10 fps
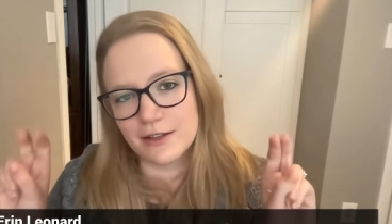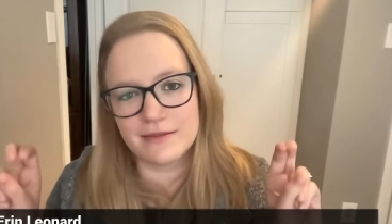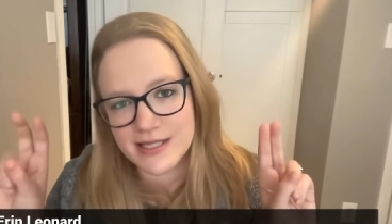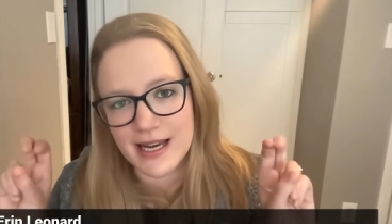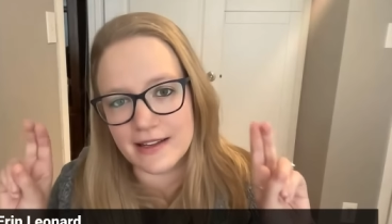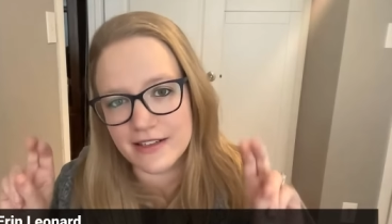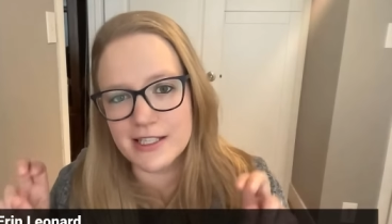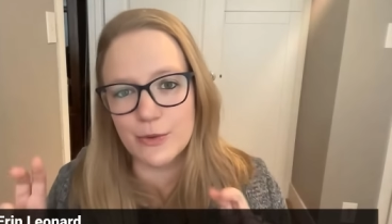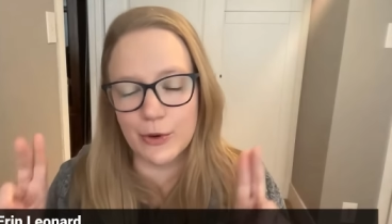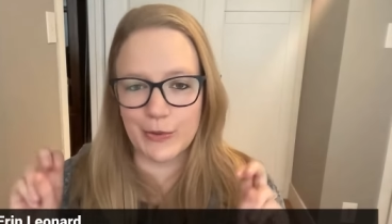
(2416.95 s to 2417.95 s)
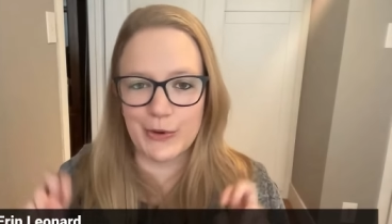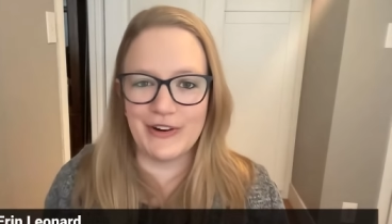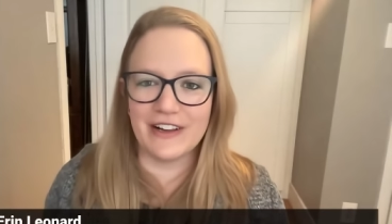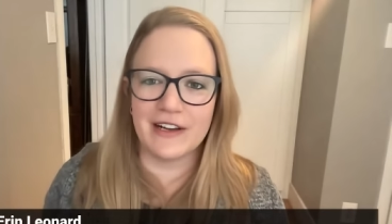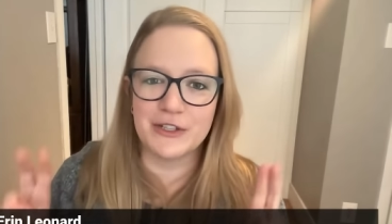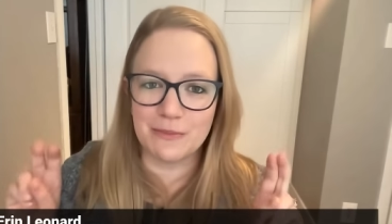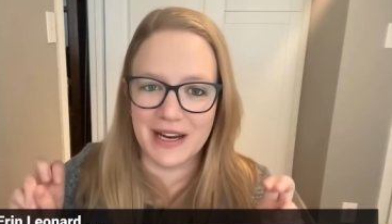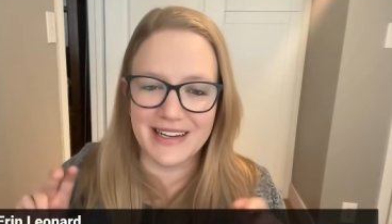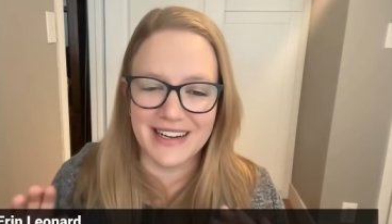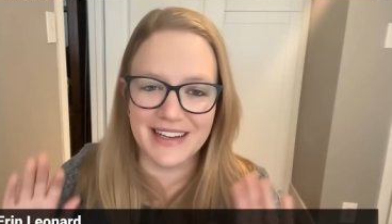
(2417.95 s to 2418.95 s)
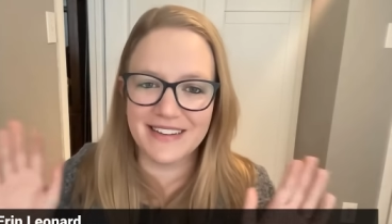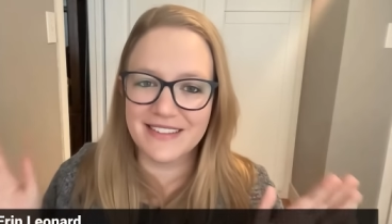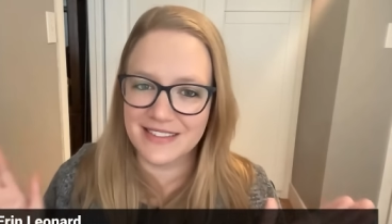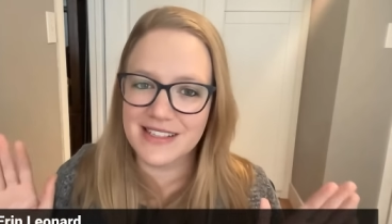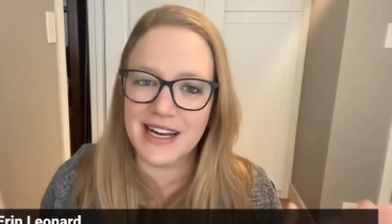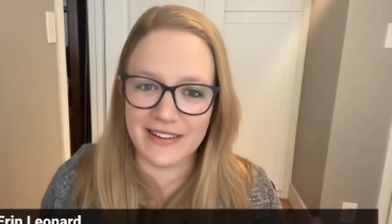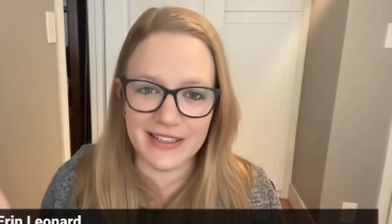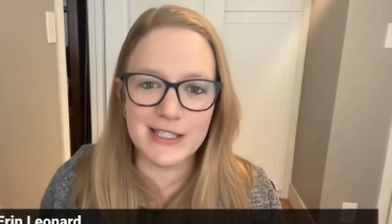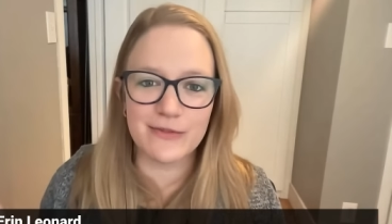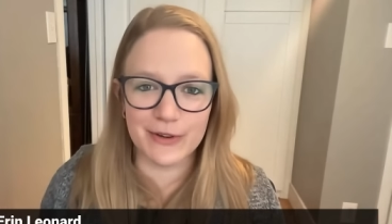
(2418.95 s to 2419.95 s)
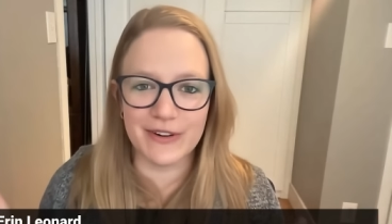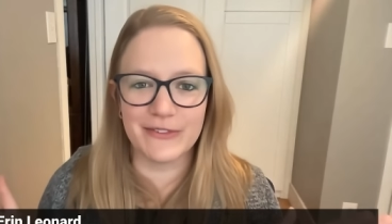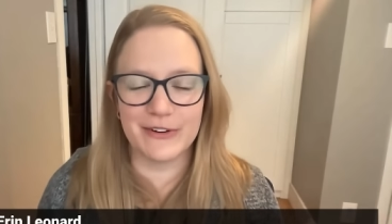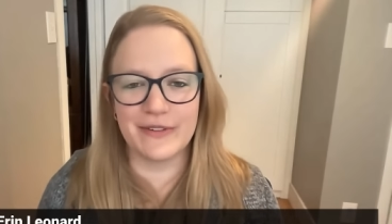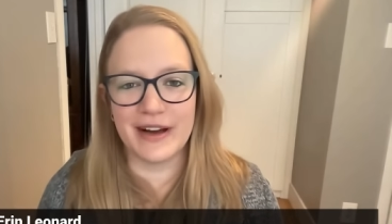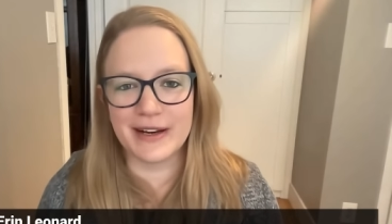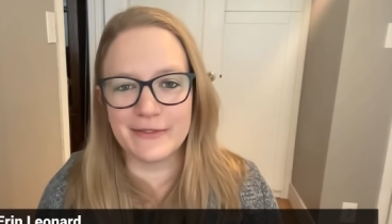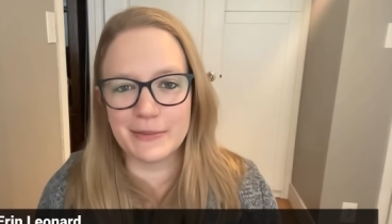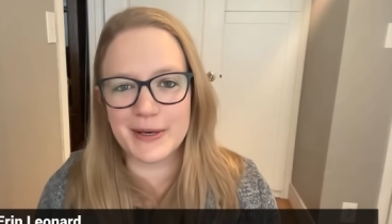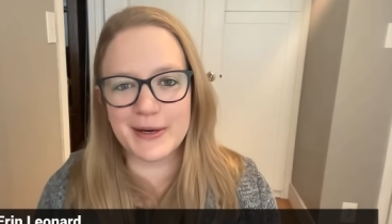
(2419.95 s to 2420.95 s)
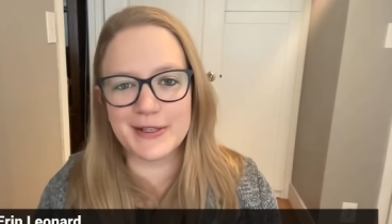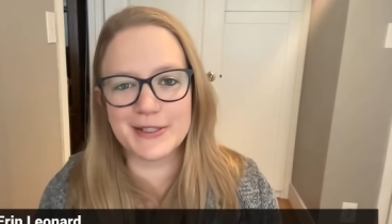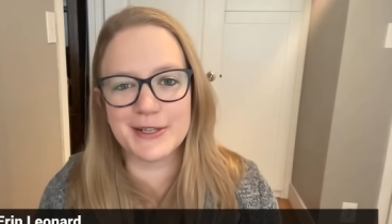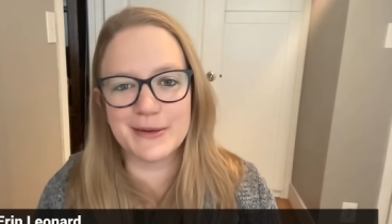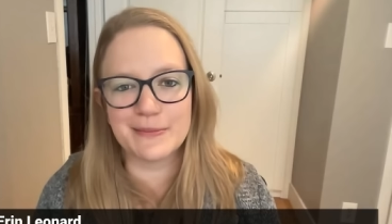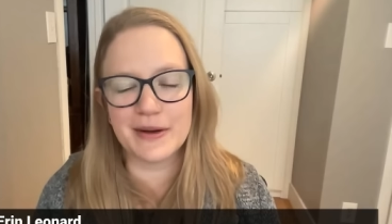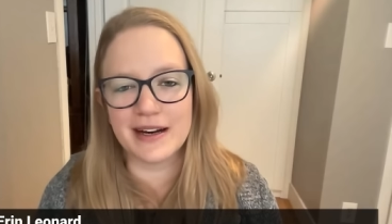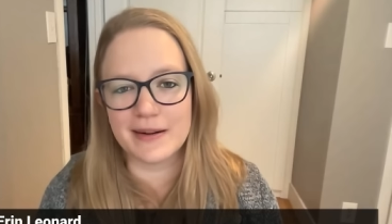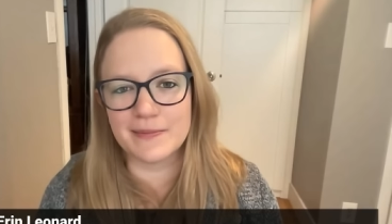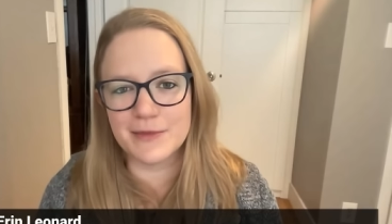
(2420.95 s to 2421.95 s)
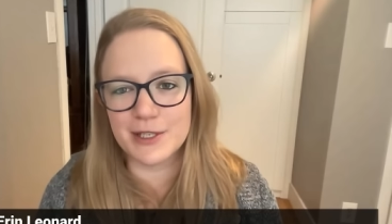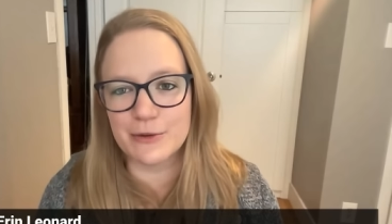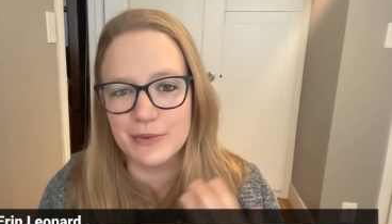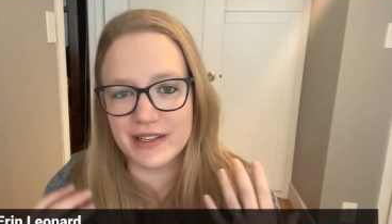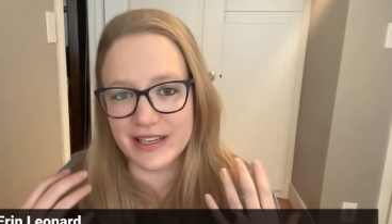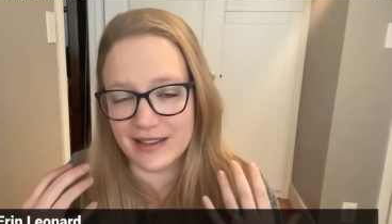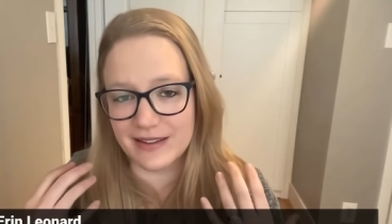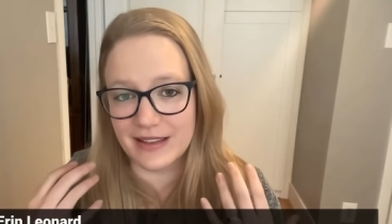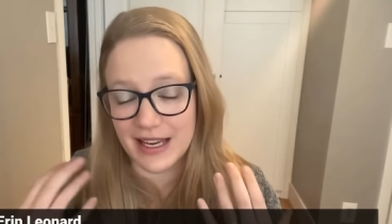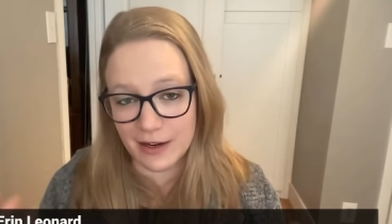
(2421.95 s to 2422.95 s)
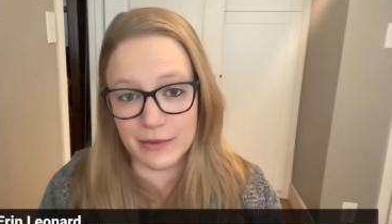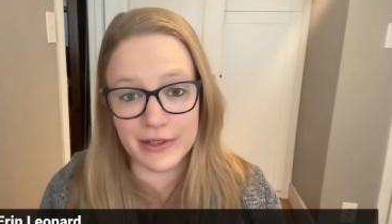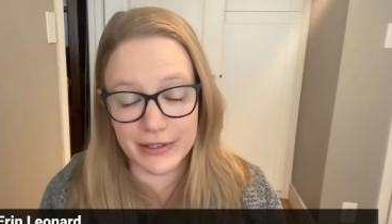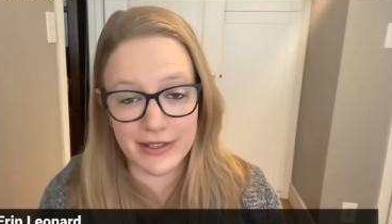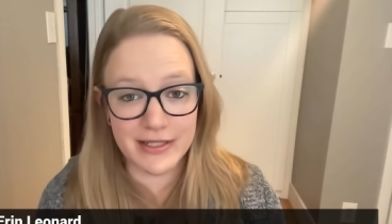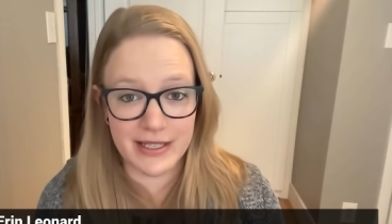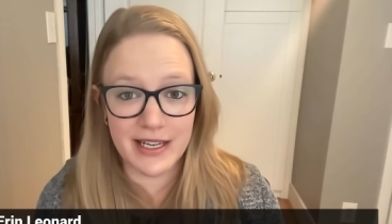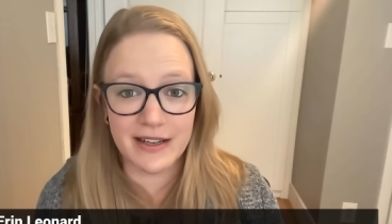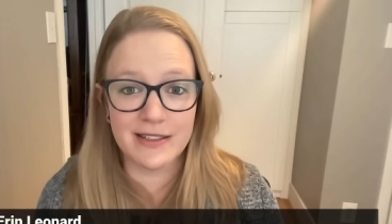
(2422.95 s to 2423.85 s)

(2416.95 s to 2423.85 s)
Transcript: silence, quote unquote, electromagnetic silence, for lack of a better term, to really get really good data.